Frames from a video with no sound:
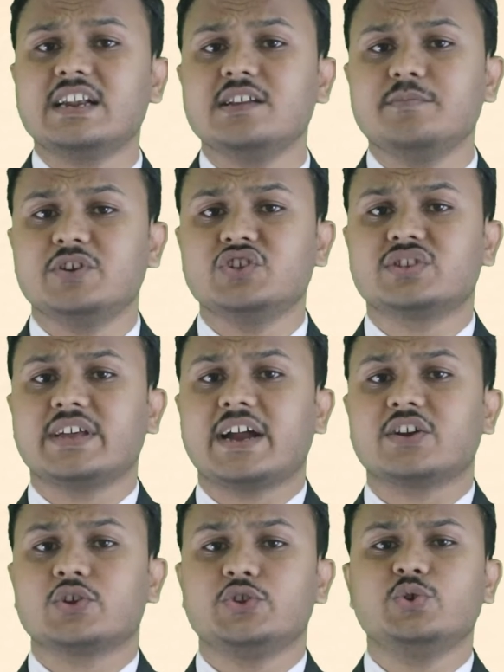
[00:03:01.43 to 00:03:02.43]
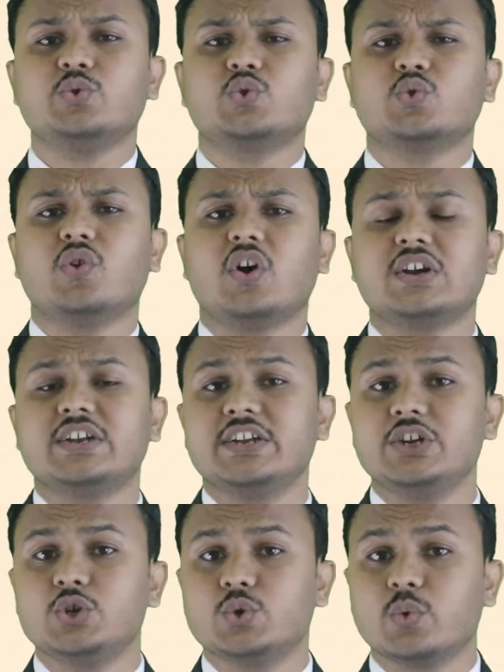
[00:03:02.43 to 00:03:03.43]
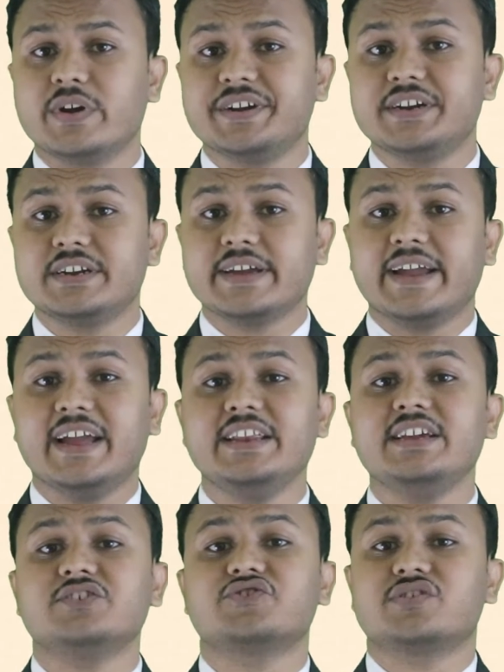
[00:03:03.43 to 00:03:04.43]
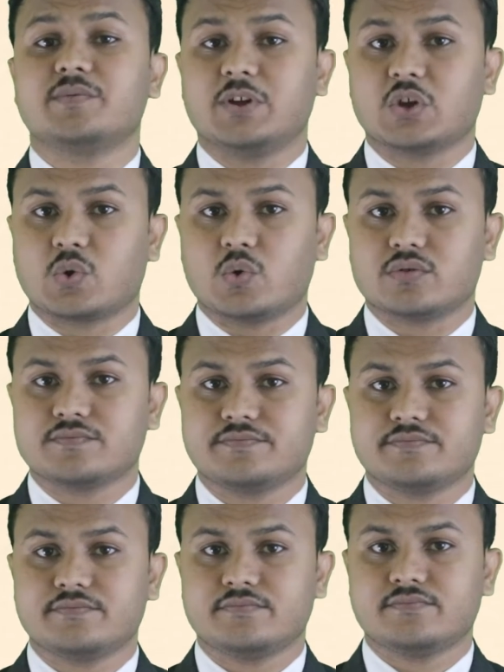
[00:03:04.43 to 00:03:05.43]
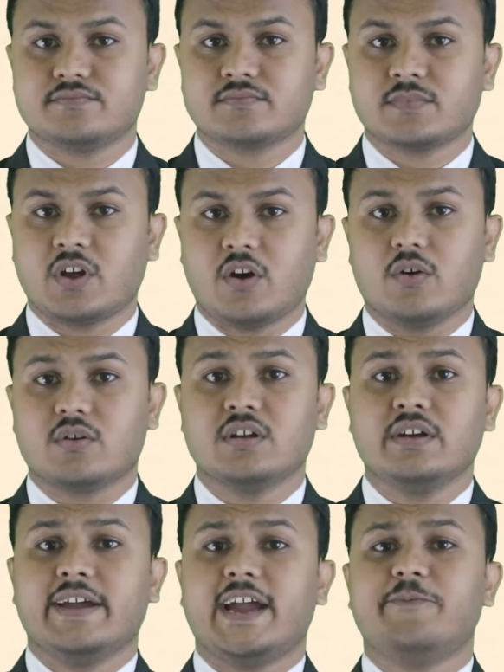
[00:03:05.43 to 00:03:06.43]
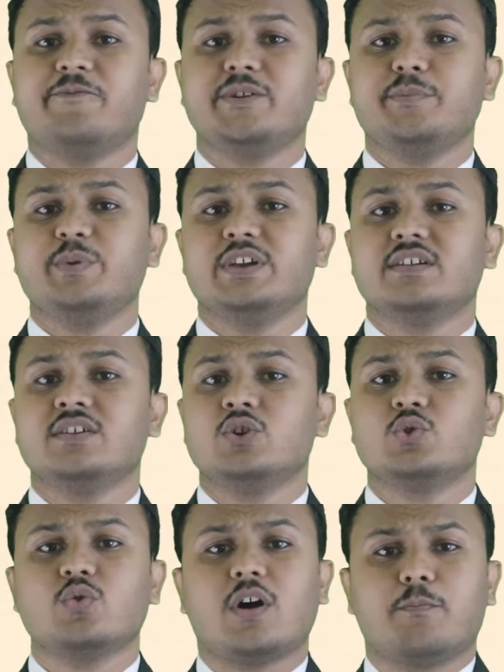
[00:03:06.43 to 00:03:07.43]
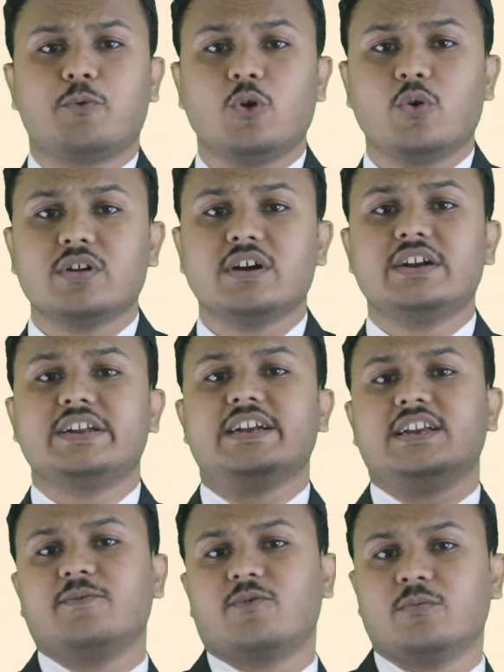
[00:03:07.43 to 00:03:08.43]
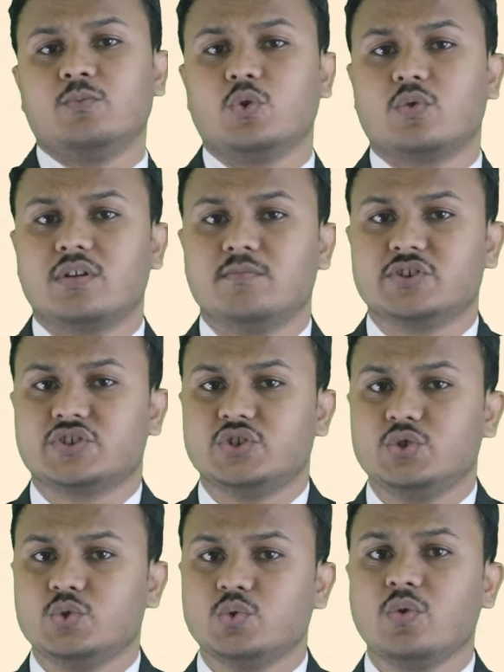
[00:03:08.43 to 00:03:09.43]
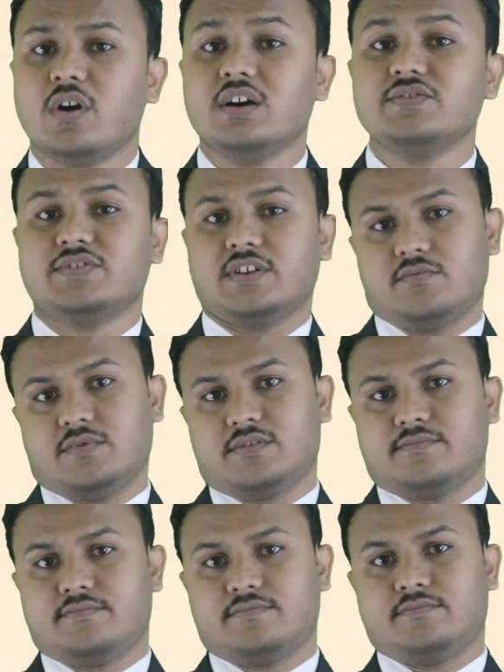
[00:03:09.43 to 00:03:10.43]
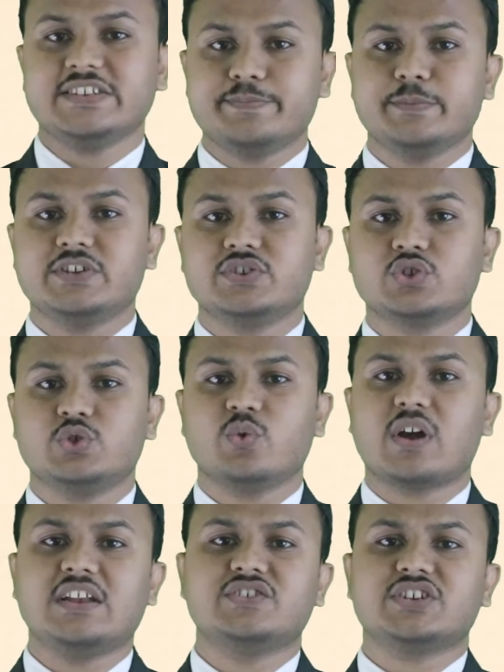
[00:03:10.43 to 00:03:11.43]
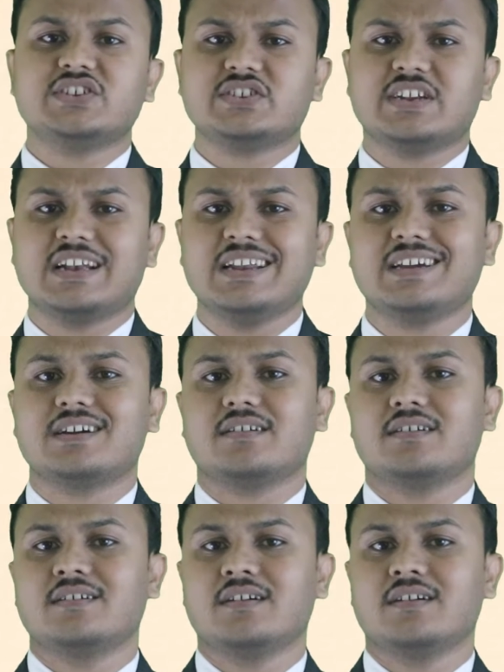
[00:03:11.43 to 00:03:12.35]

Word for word: clearly means that you do not need to edit any H T M L code or F T P to upload a data from local machine to a server. This means you can just click